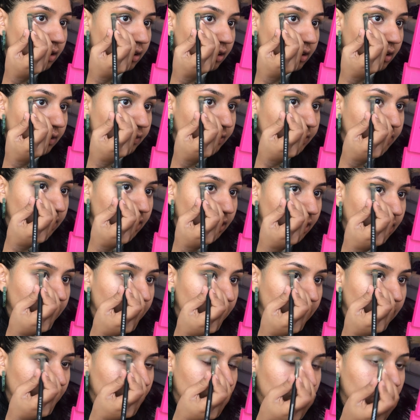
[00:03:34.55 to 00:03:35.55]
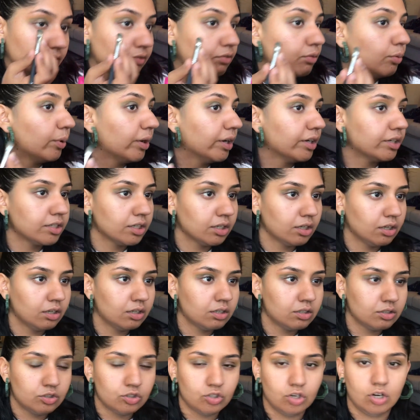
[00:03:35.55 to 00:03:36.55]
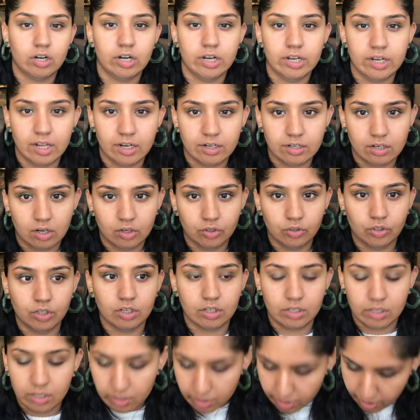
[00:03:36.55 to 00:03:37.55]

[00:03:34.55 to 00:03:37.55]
give us an idea of where to start and end our look.